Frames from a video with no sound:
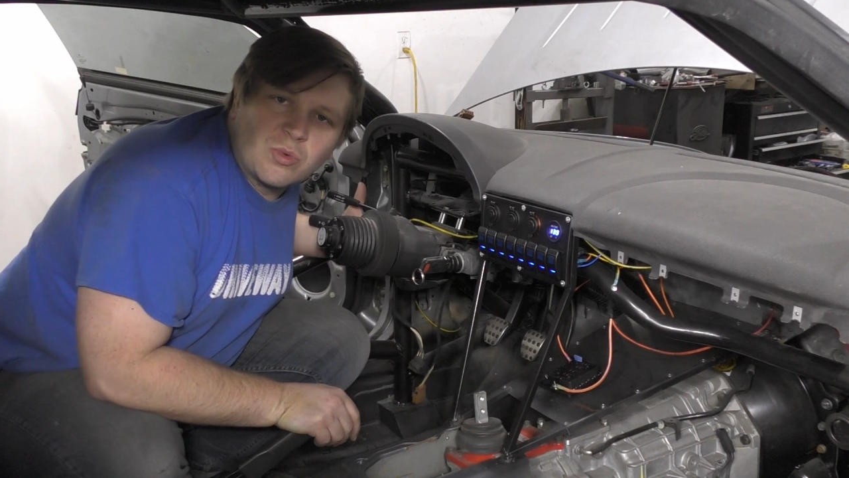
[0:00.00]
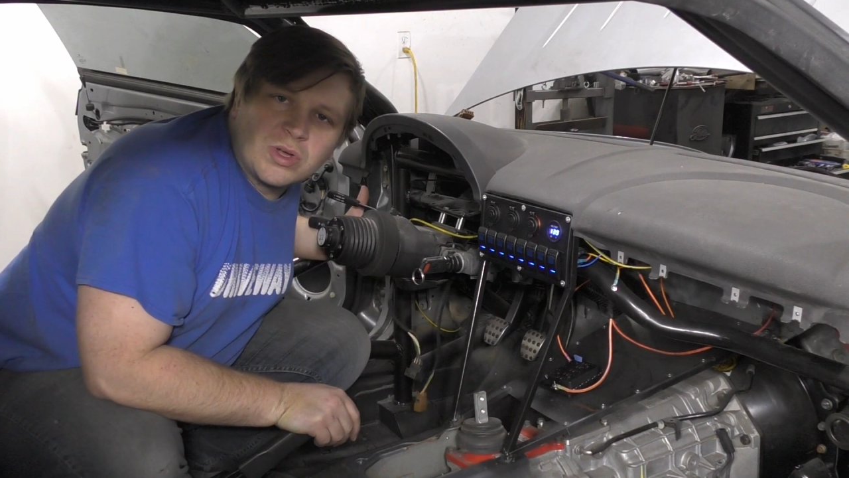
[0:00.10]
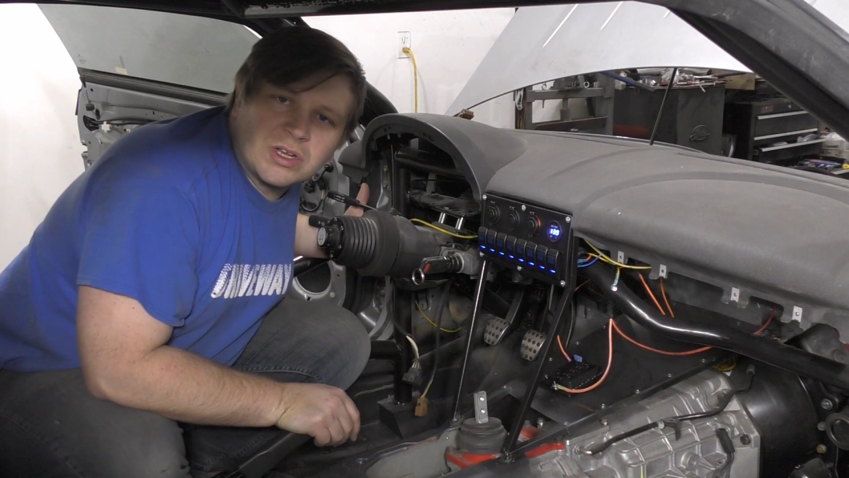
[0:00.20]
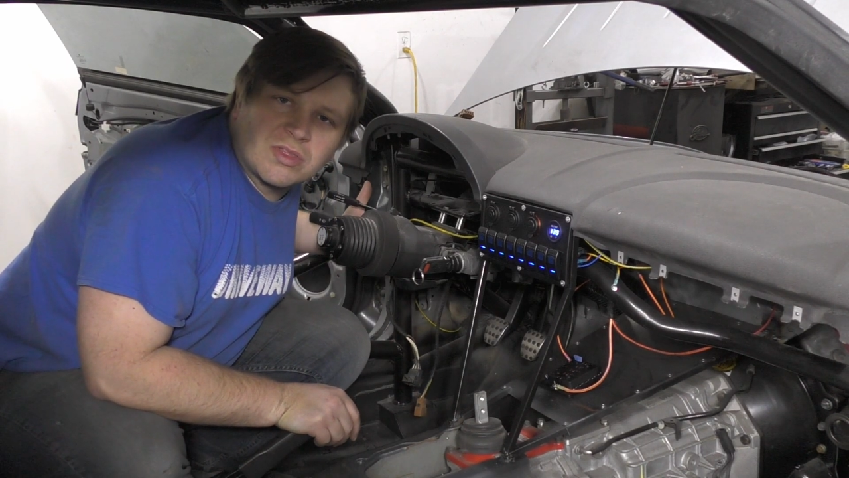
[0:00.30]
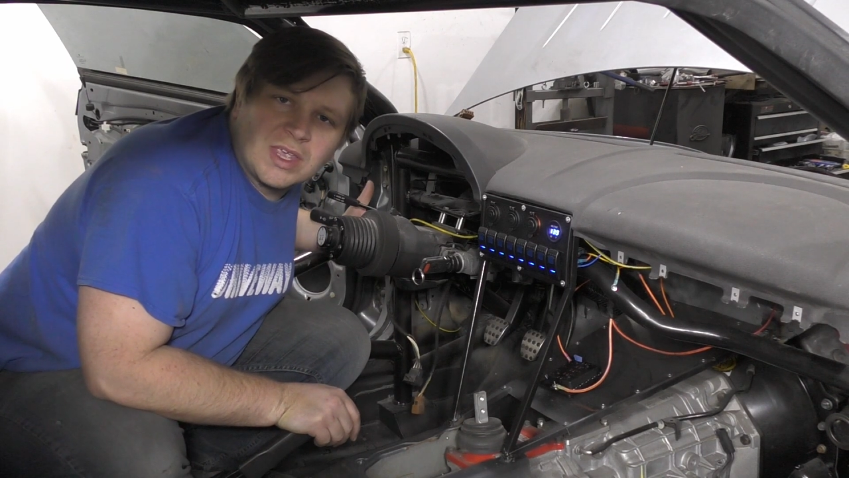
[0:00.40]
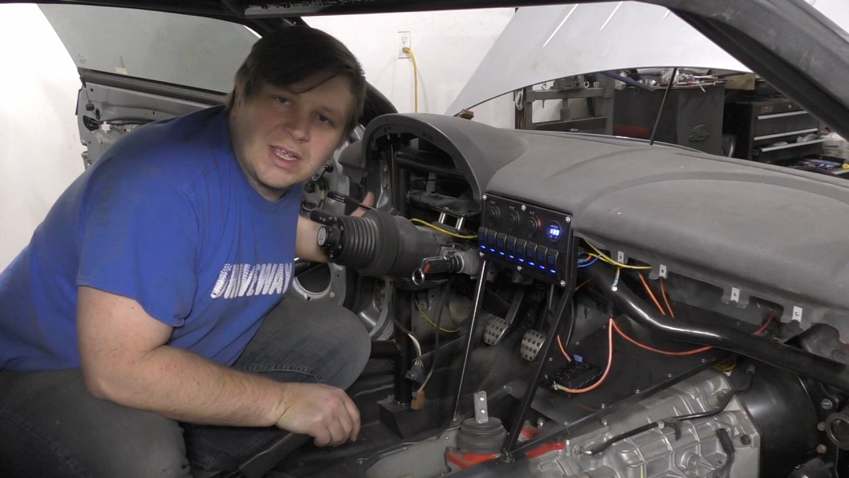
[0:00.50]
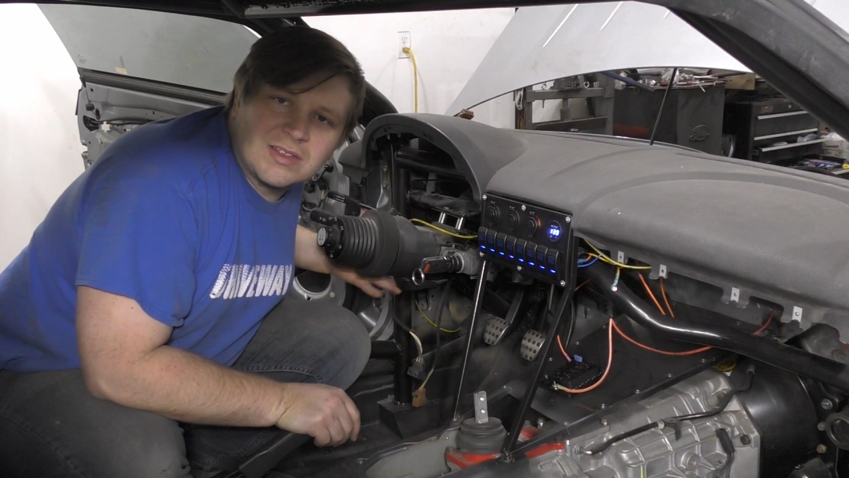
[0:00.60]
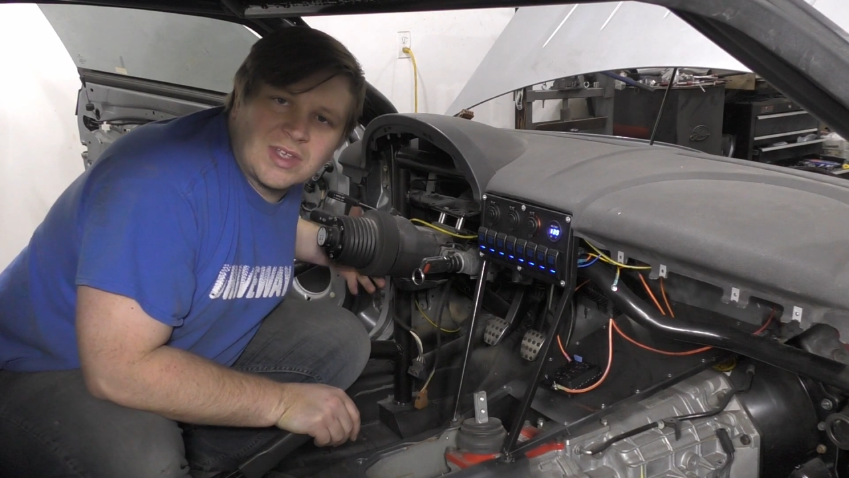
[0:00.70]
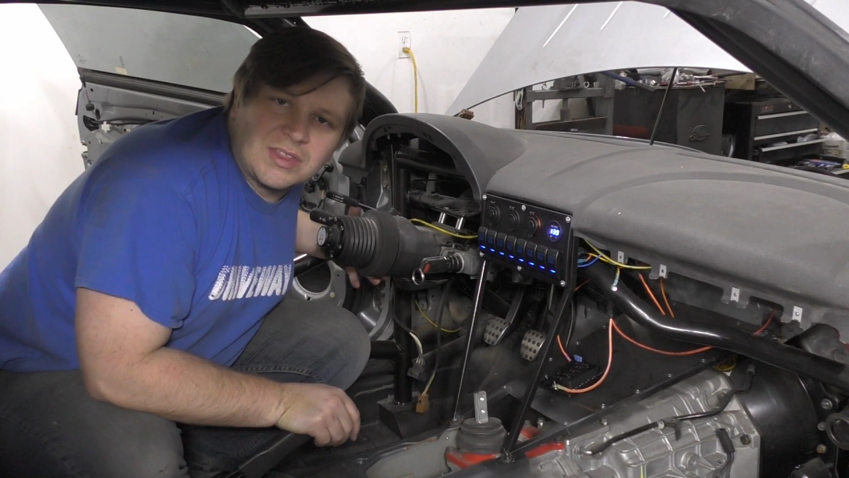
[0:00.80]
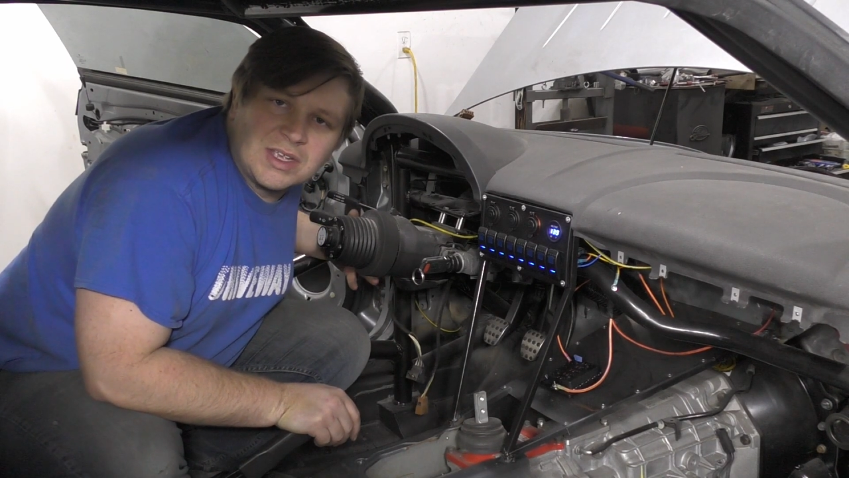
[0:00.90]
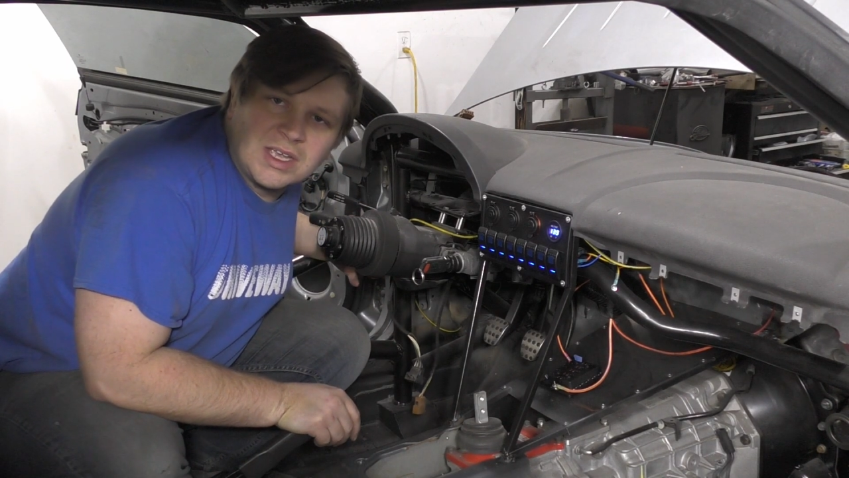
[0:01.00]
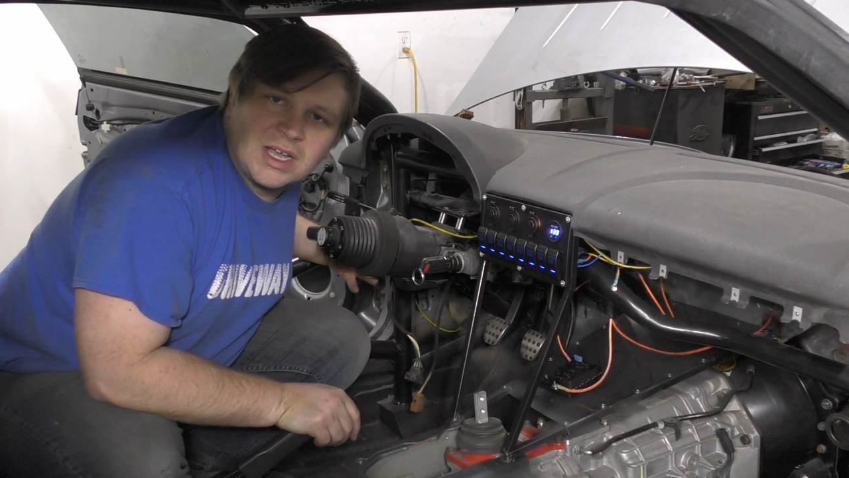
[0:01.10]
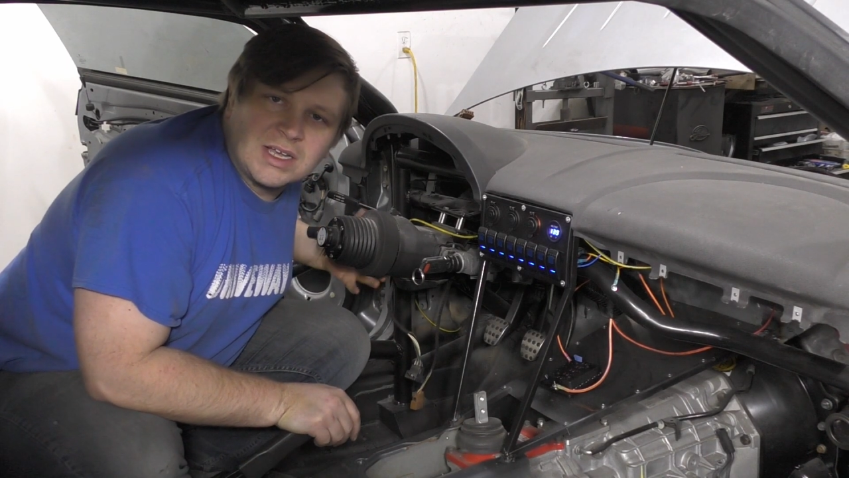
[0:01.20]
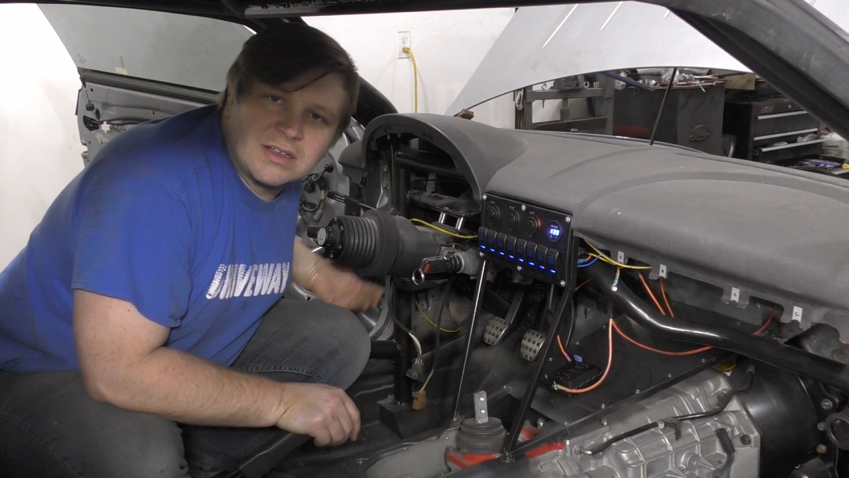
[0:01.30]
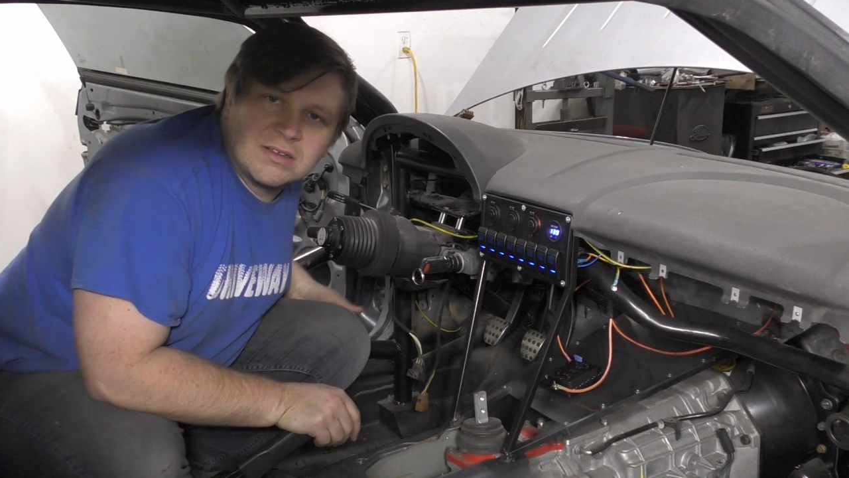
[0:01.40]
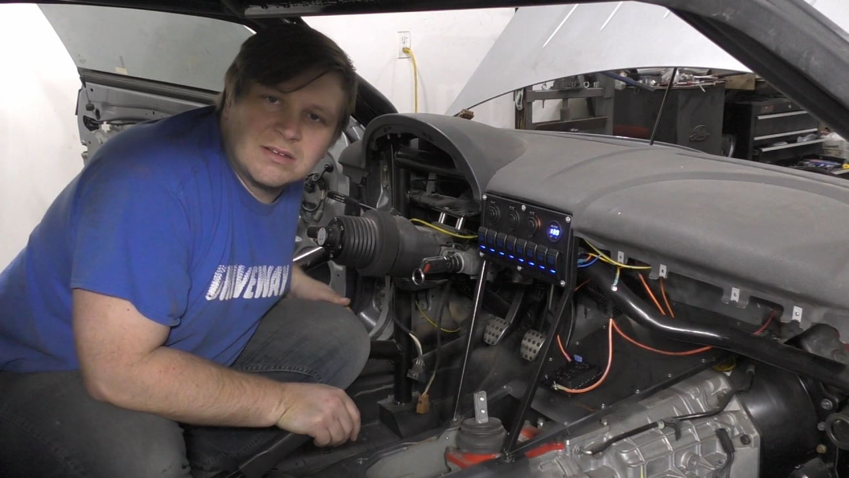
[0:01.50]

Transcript: with things on the